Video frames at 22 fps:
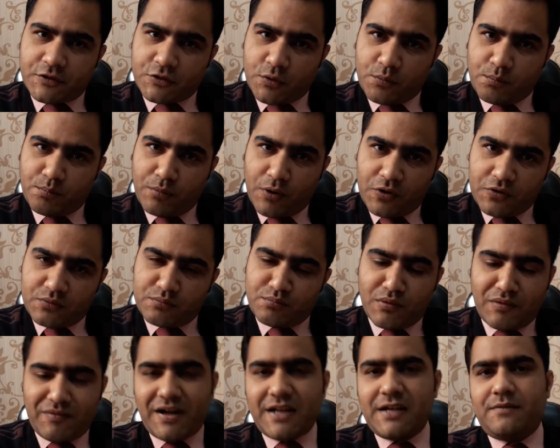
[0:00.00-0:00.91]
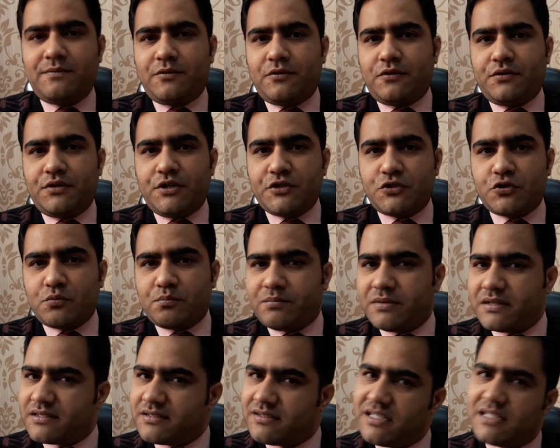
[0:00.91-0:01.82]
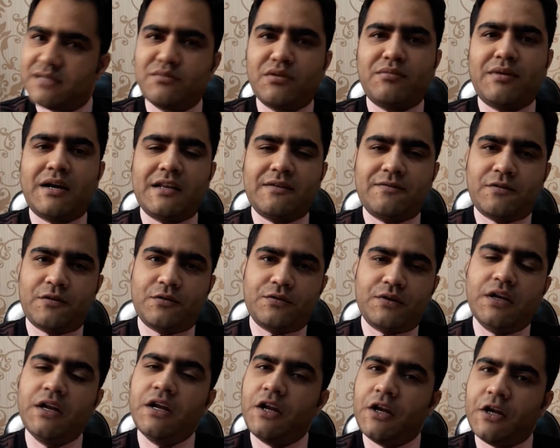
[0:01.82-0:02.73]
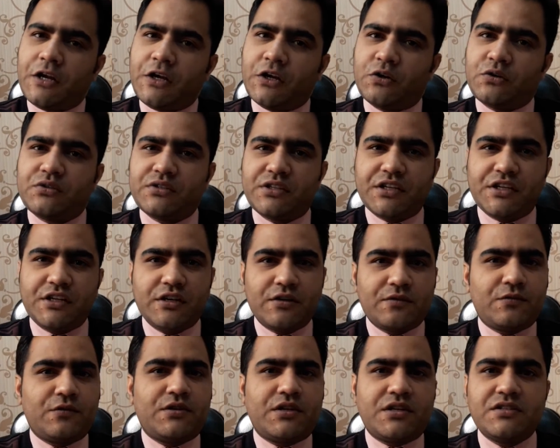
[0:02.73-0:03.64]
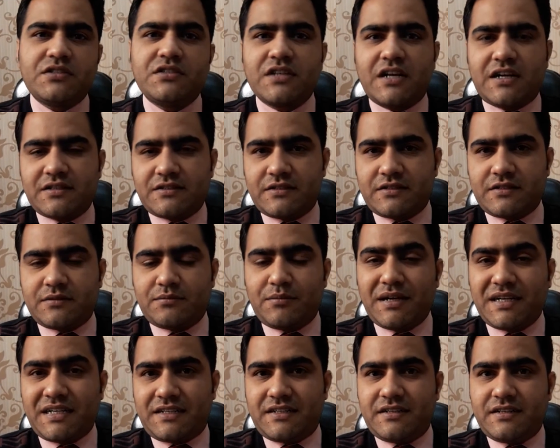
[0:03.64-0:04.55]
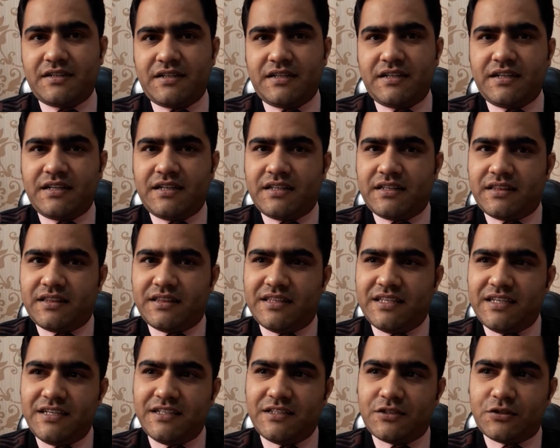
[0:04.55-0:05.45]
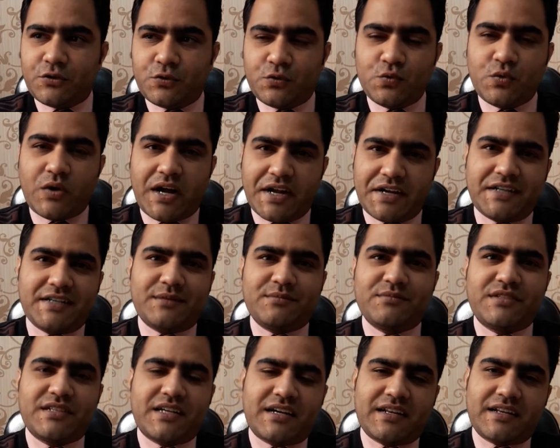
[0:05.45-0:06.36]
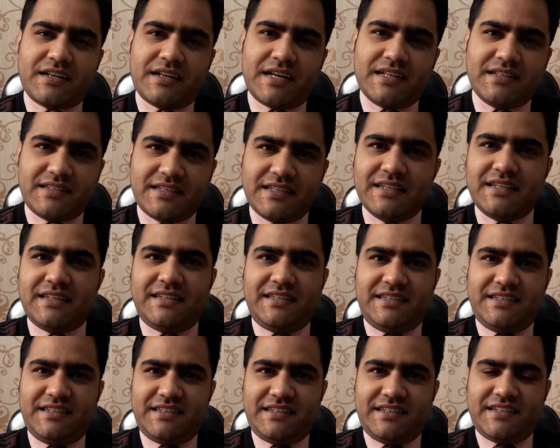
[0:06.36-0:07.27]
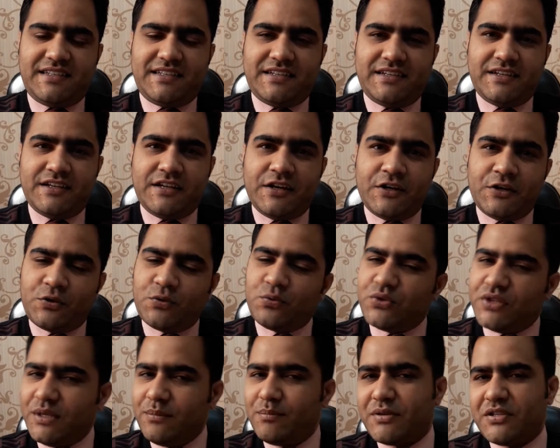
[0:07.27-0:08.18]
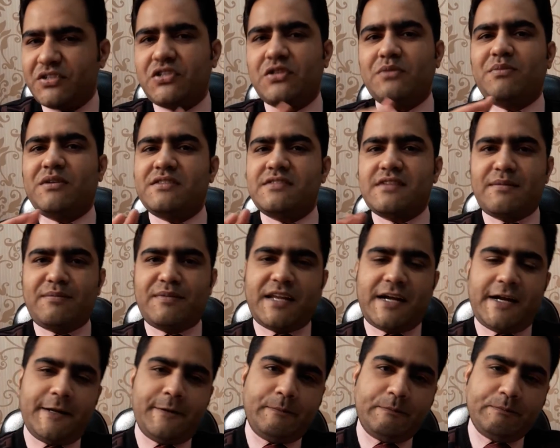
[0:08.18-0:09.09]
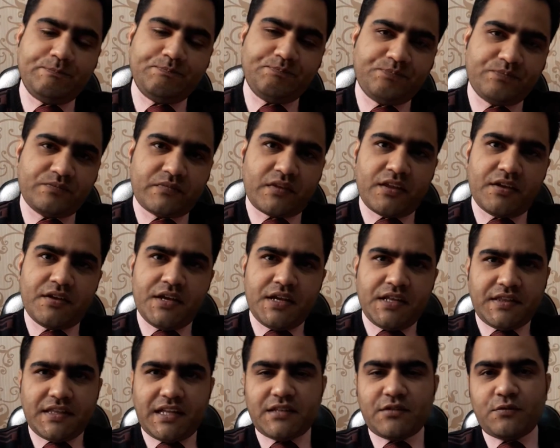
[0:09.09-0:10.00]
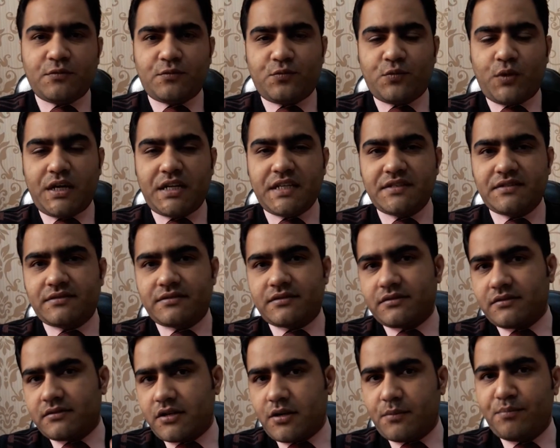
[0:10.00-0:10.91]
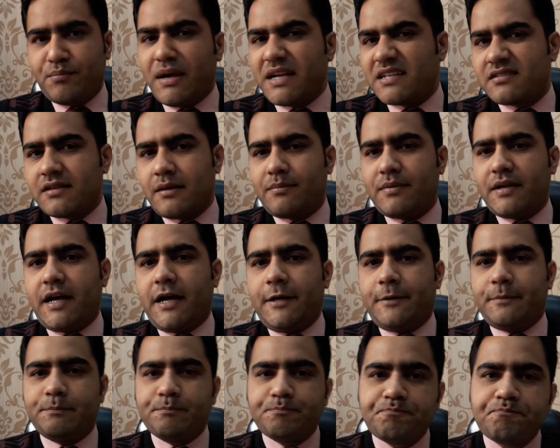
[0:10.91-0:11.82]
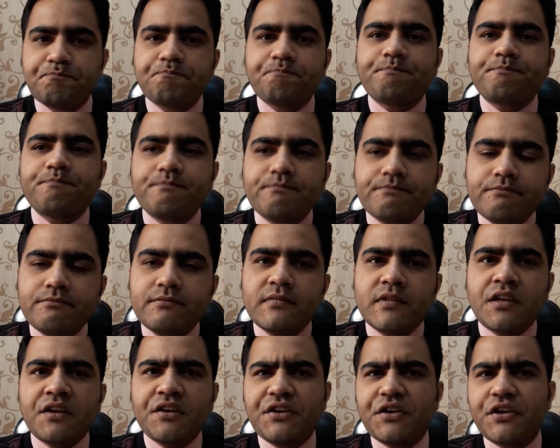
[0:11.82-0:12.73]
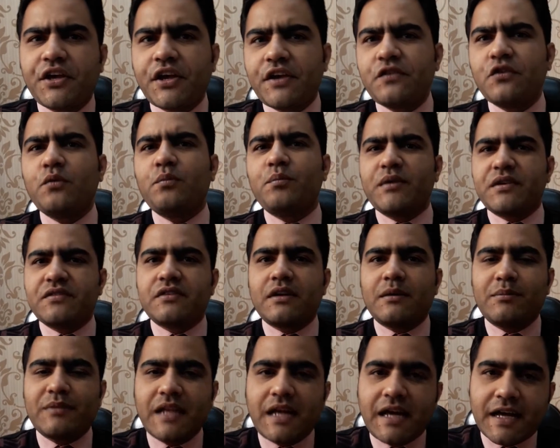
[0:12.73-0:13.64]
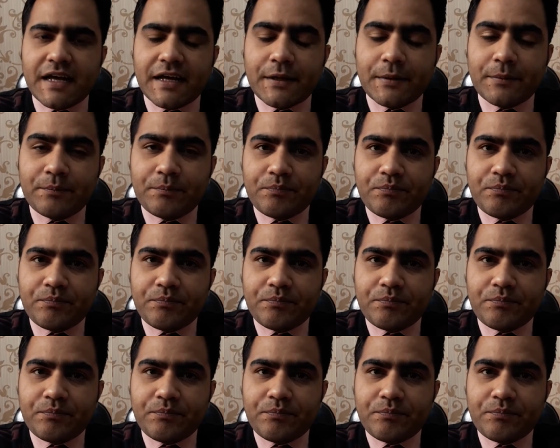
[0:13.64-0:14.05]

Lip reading: bought mobile phone, is to purchase mobile phone, not the earphone and charger. But these two items are ancillary to the principal supply. Now what is mixed supply? In case of mixed supply,